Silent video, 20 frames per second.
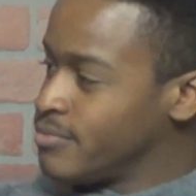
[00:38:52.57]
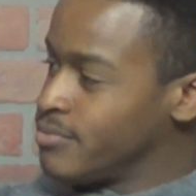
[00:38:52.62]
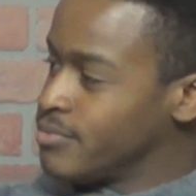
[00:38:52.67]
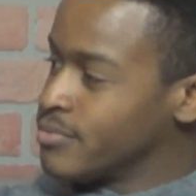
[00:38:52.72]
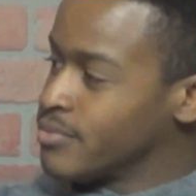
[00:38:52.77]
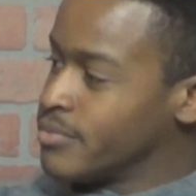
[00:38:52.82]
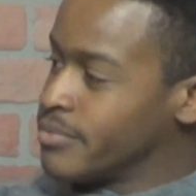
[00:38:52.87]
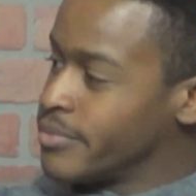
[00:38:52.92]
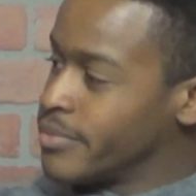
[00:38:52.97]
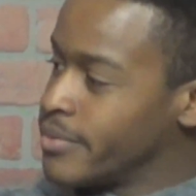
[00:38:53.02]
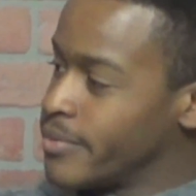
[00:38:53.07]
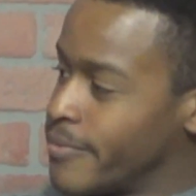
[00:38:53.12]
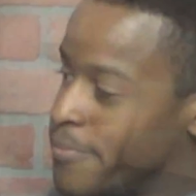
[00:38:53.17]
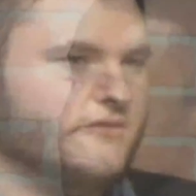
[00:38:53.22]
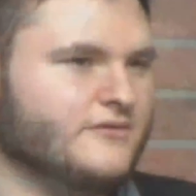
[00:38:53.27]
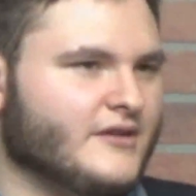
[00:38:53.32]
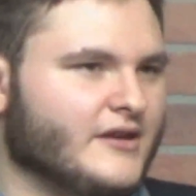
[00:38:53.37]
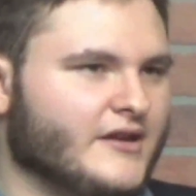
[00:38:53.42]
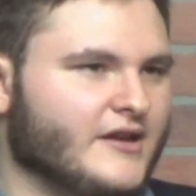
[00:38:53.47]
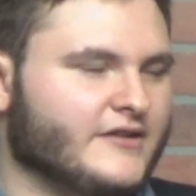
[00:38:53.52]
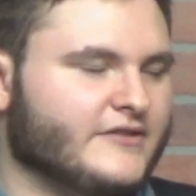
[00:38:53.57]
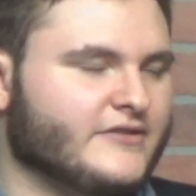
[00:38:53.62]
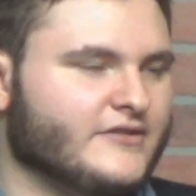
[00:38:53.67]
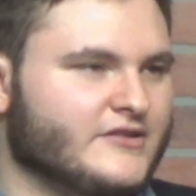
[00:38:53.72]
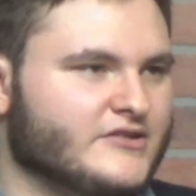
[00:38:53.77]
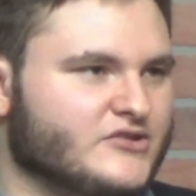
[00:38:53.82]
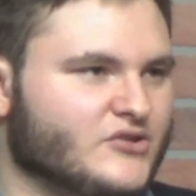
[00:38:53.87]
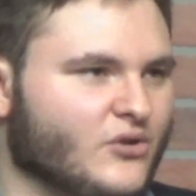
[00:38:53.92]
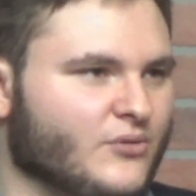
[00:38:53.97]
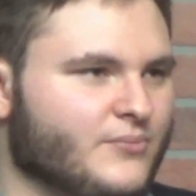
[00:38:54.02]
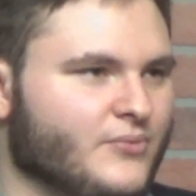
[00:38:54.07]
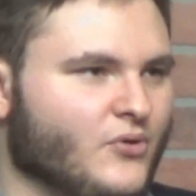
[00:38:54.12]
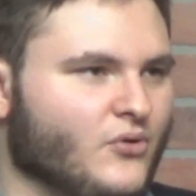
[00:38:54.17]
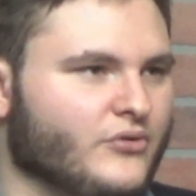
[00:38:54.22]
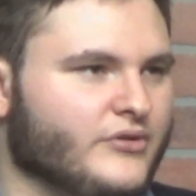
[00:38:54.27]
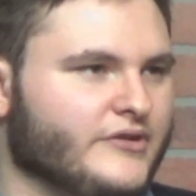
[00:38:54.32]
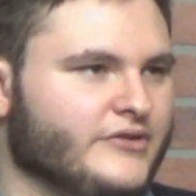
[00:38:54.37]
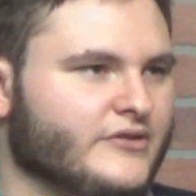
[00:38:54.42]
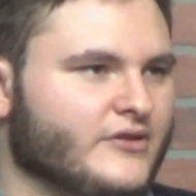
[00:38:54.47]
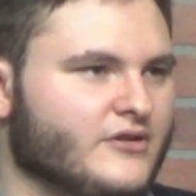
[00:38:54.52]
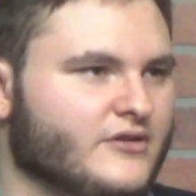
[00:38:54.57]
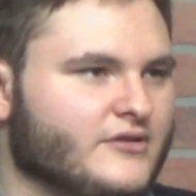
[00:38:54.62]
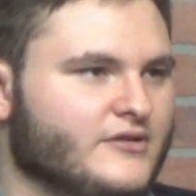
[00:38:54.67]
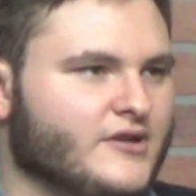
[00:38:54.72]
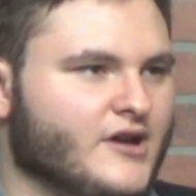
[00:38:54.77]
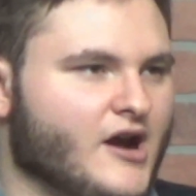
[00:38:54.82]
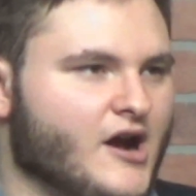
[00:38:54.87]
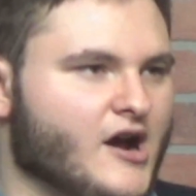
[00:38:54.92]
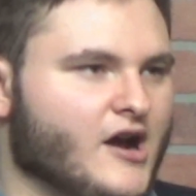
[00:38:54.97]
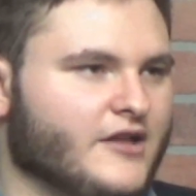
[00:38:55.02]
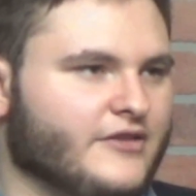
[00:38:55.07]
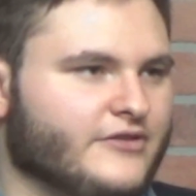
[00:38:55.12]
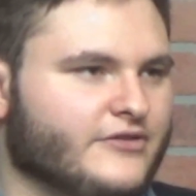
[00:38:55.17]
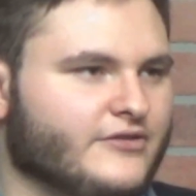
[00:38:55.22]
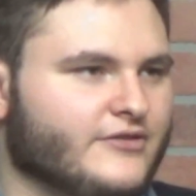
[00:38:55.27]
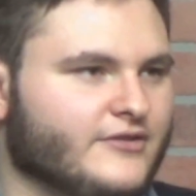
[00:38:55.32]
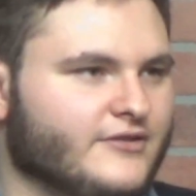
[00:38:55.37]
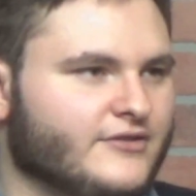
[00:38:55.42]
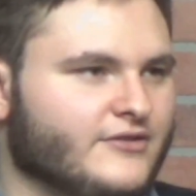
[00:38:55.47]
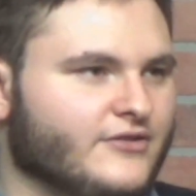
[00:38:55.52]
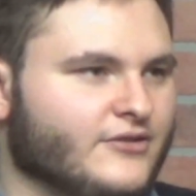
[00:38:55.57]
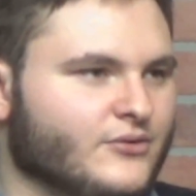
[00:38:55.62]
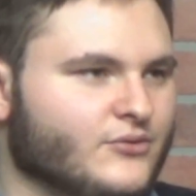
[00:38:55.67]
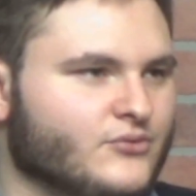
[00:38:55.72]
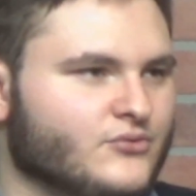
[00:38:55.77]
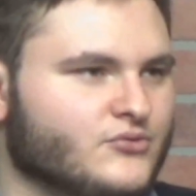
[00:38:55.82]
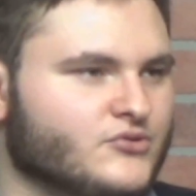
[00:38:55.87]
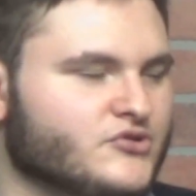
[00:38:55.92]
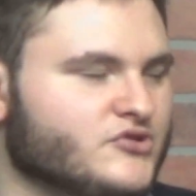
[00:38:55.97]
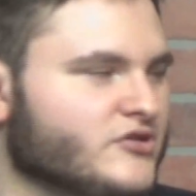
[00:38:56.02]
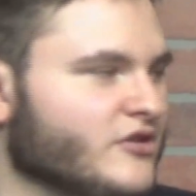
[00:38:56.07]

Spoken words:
Yeah, I guess it's holding their constitution.